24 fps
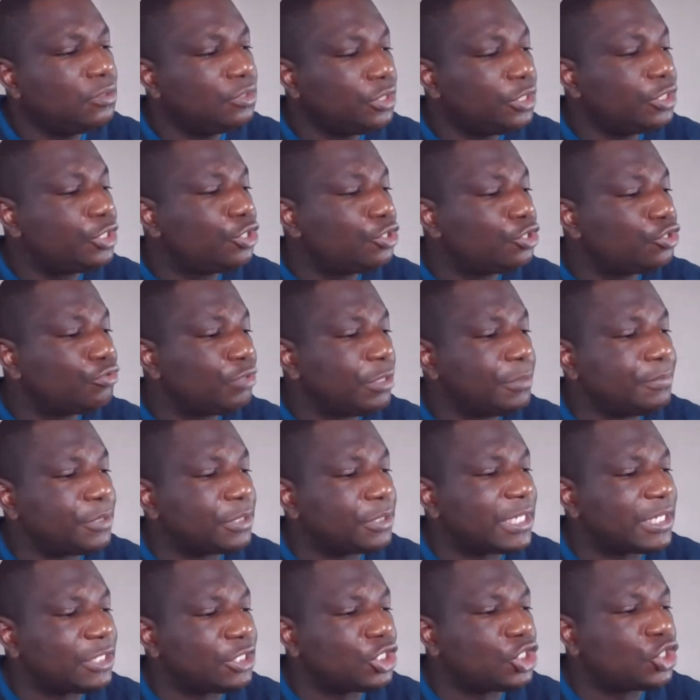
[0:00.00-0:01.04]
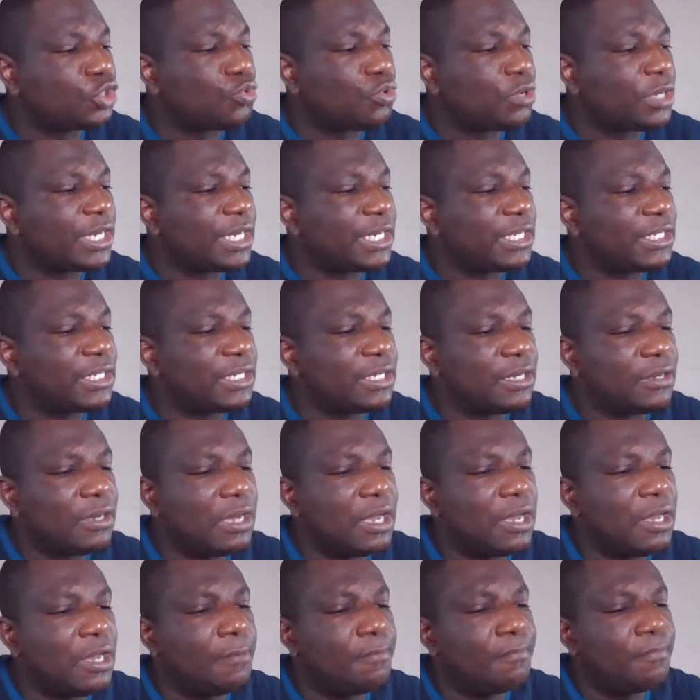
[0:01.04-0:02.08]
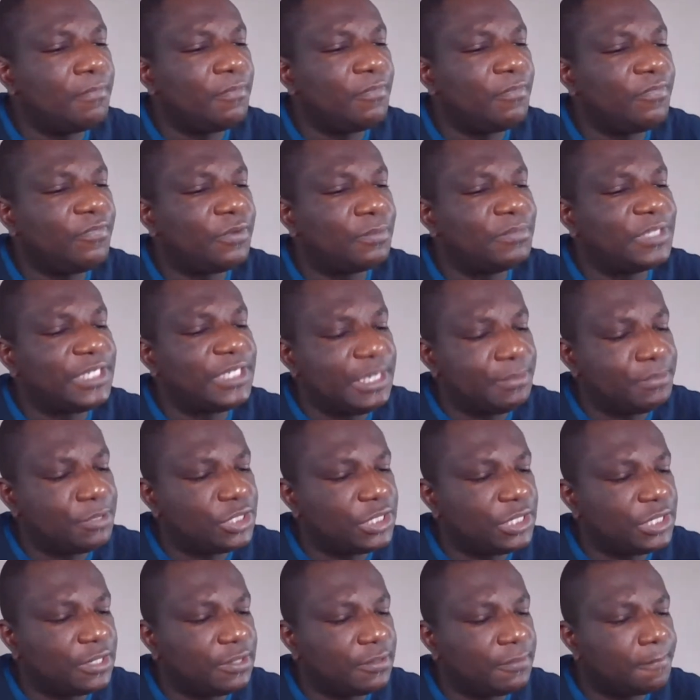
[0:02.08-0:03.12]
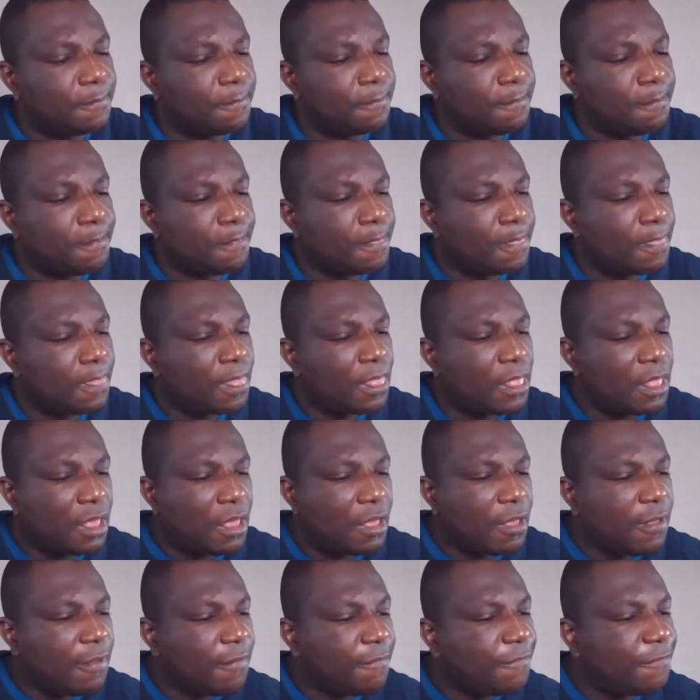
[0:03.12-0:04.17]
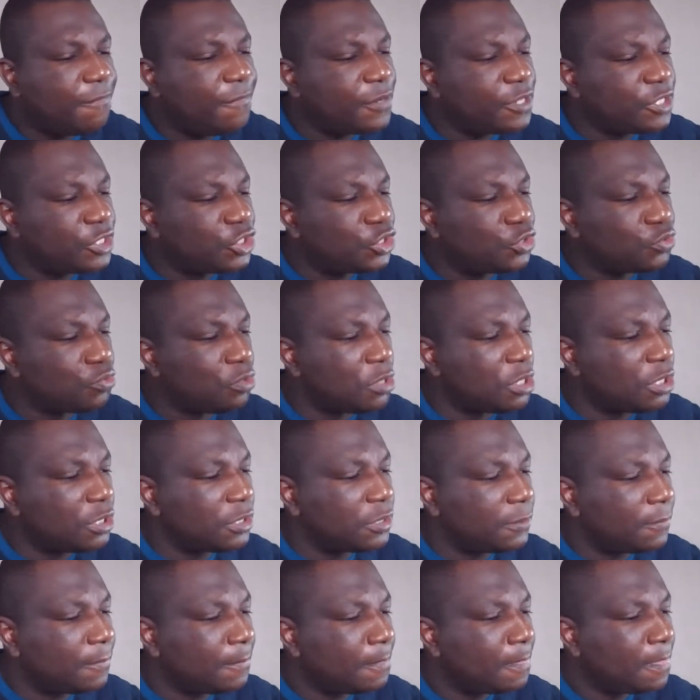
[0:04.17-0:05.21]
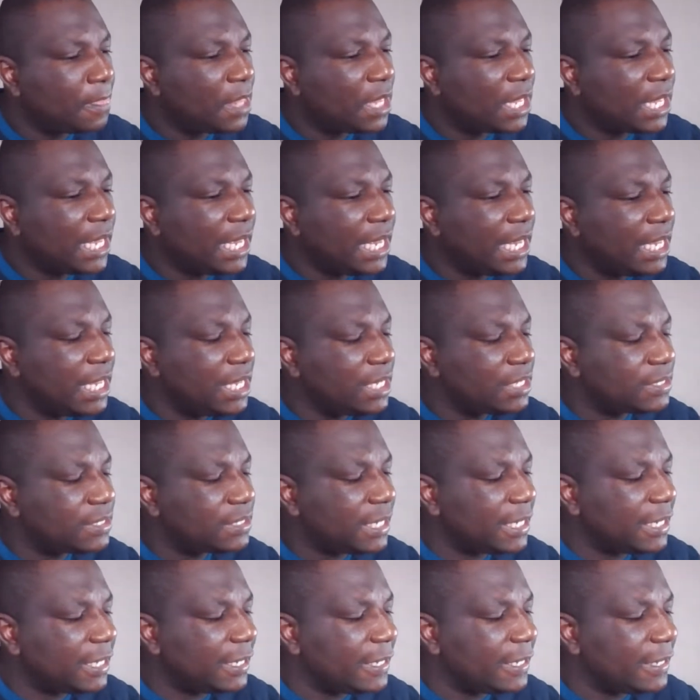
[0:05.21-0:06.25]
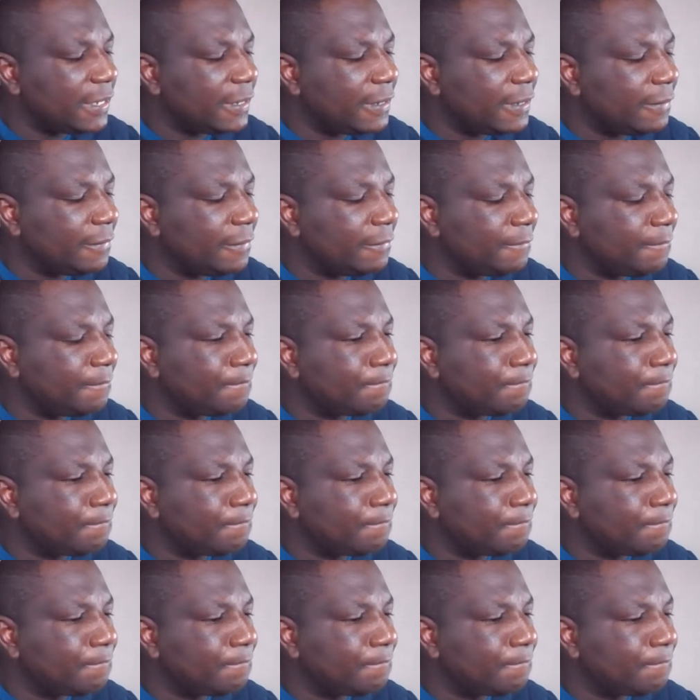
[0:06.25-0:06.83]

The two scriptures I just quoted um, from Timothy. First one is in